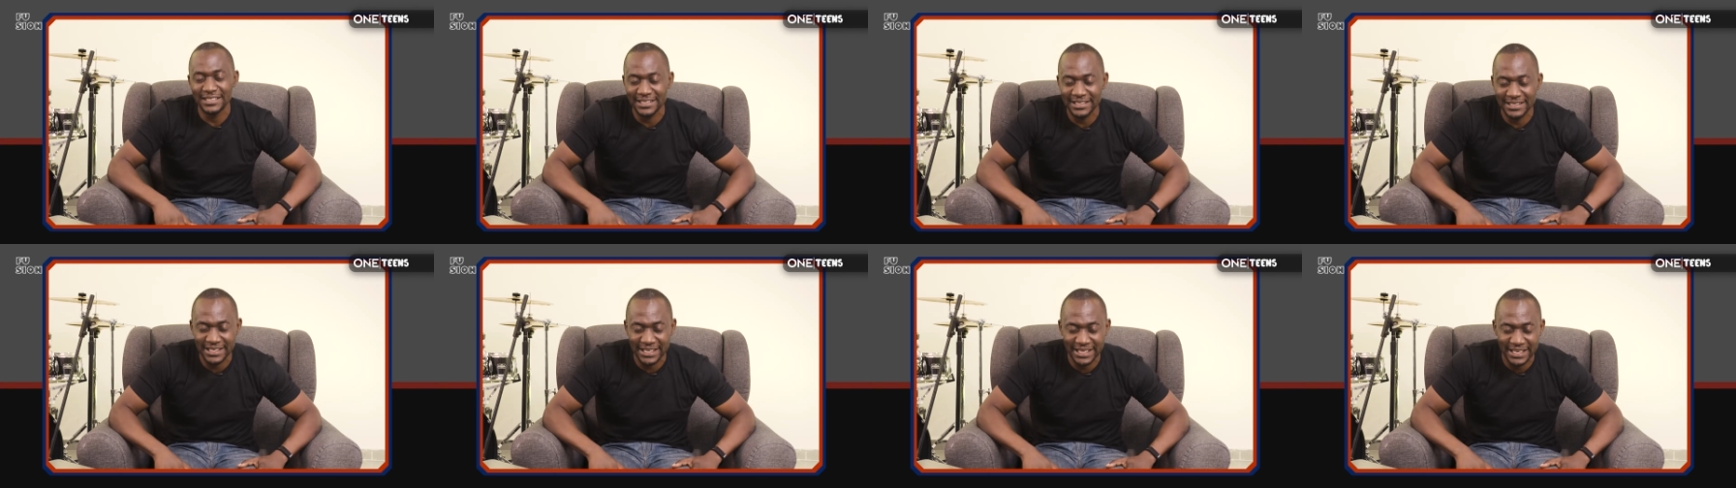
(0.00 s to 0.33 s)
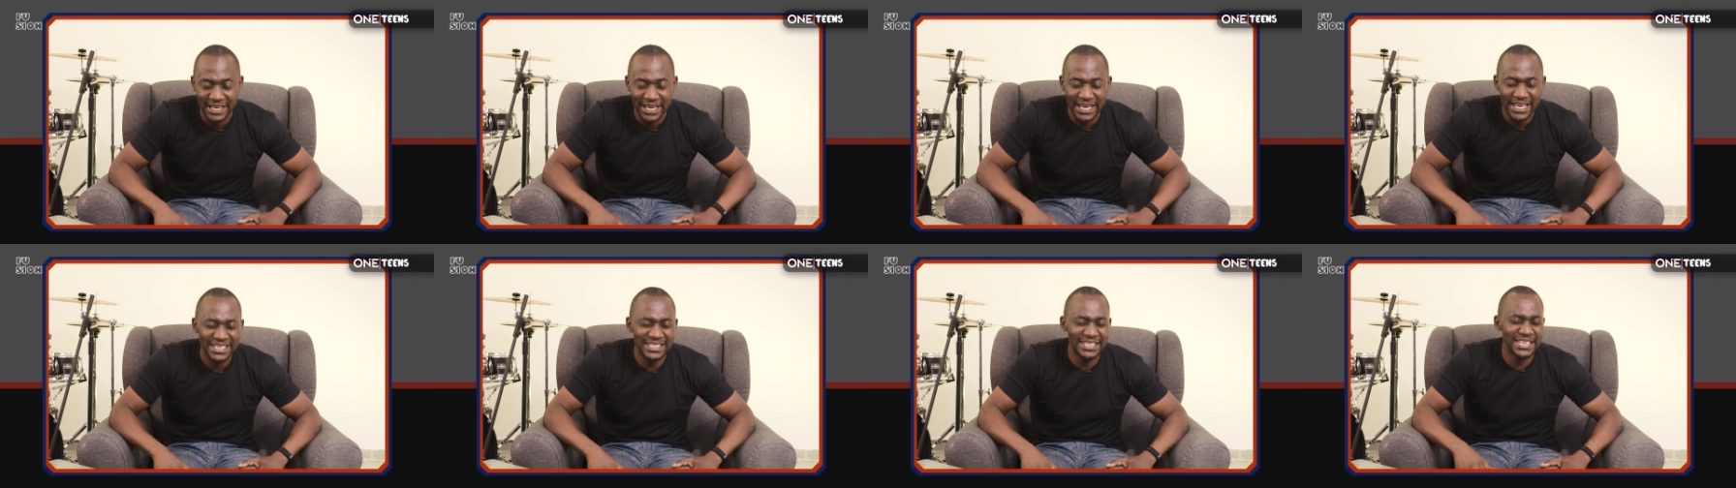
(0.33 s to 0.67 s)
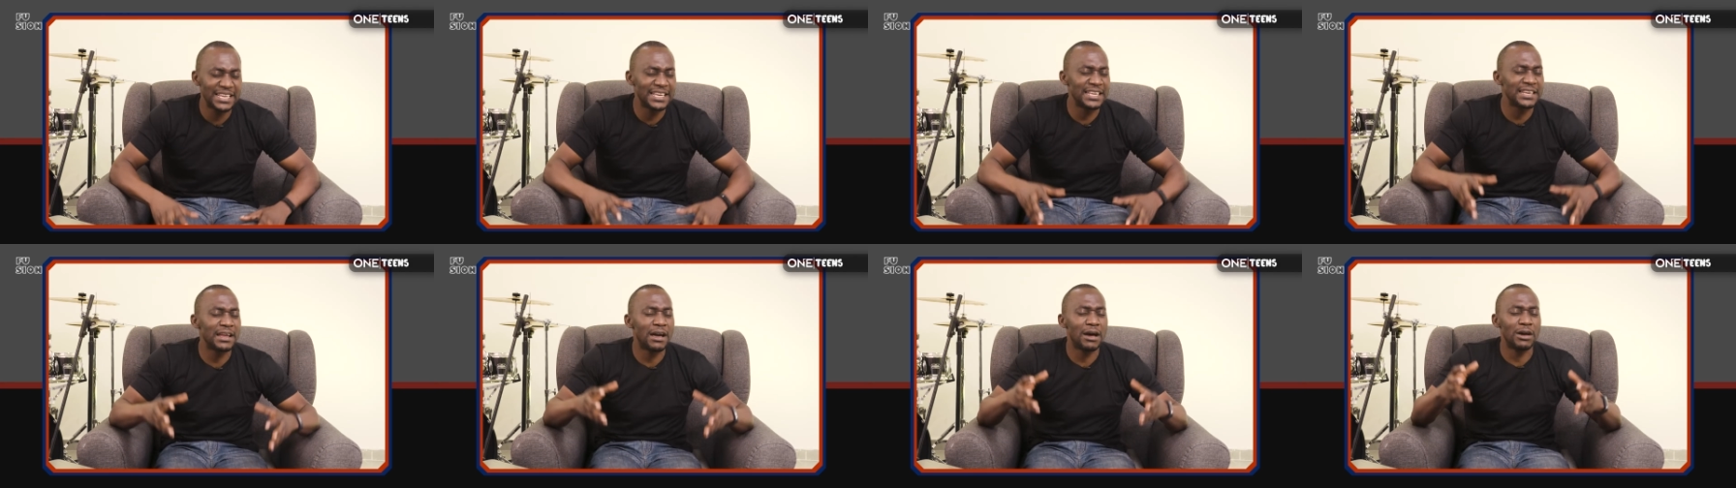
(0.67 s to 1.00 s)
today,
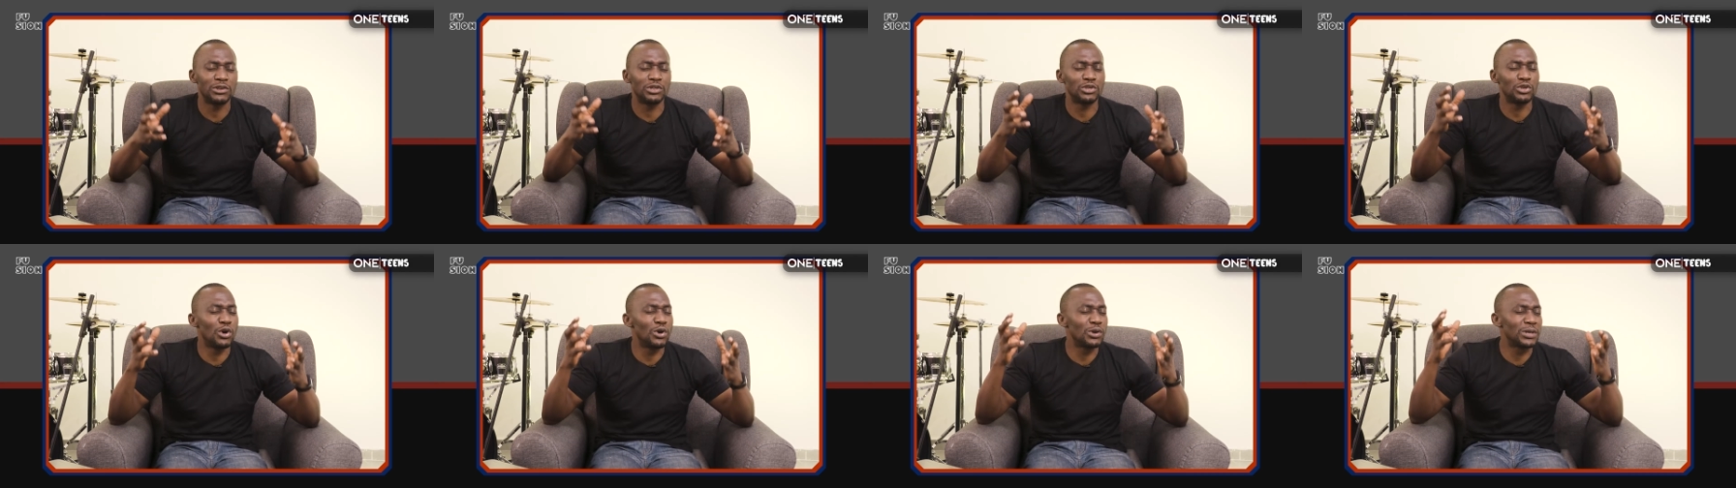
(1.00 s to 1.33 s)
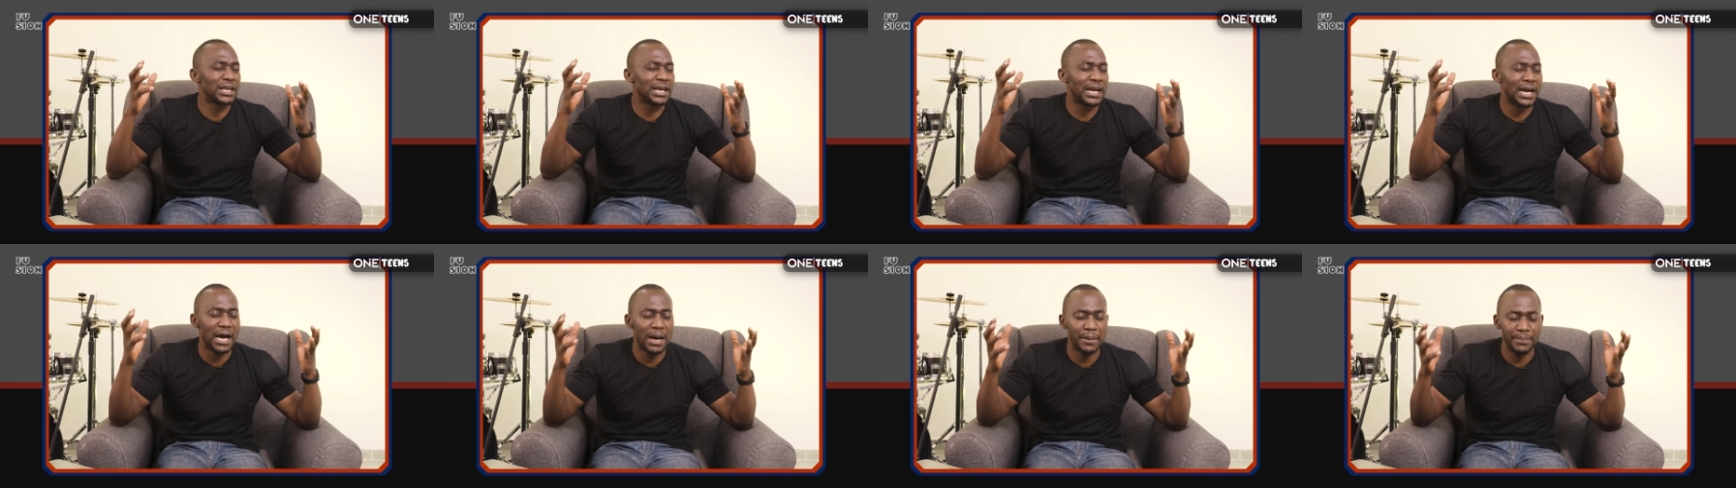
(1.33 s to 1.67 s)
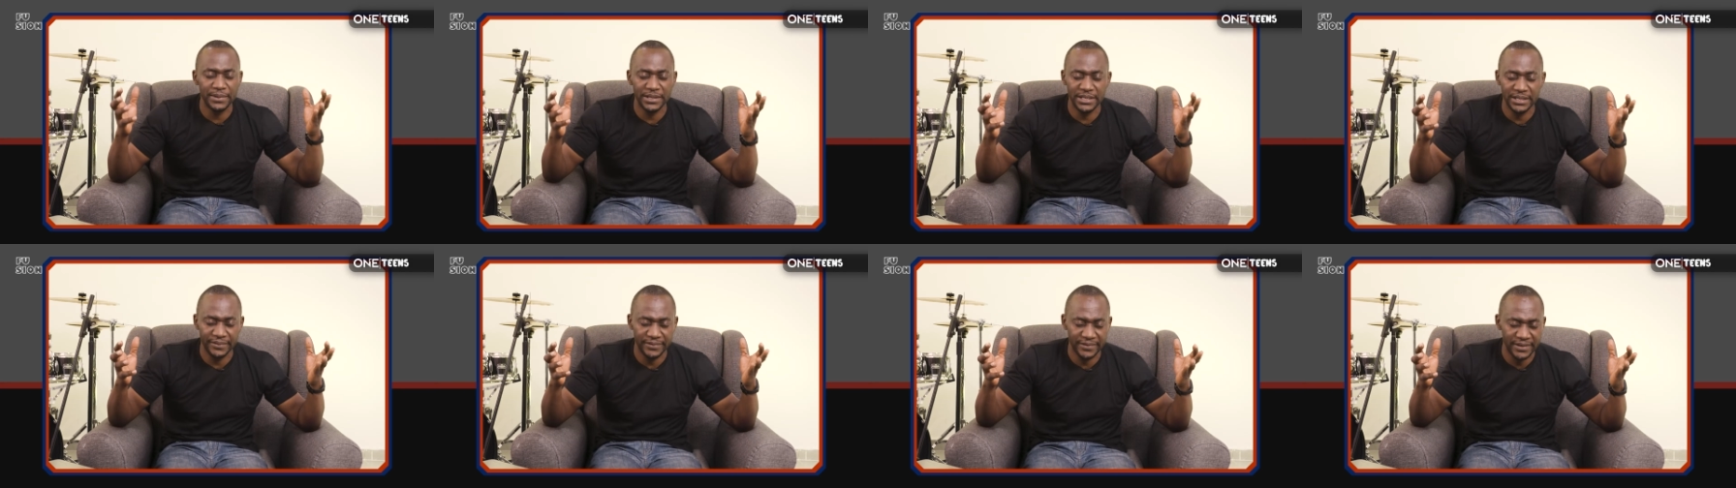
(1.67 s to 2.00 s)
taking our thought
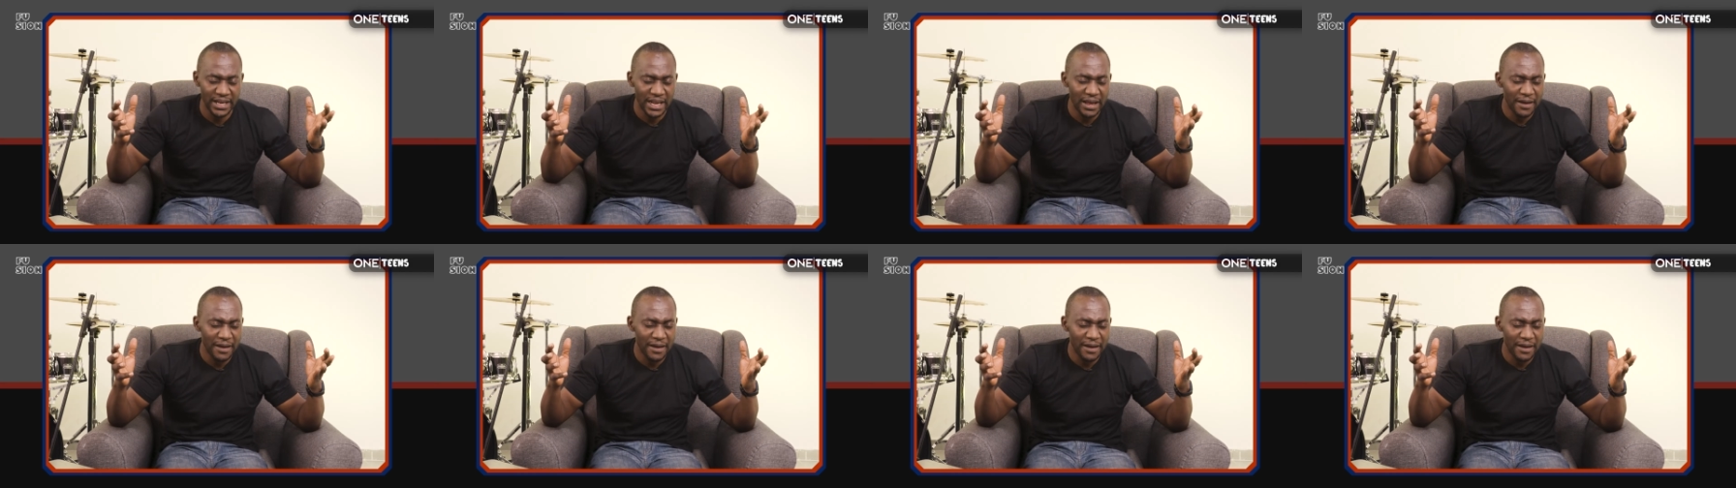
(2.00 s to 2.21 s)
captives.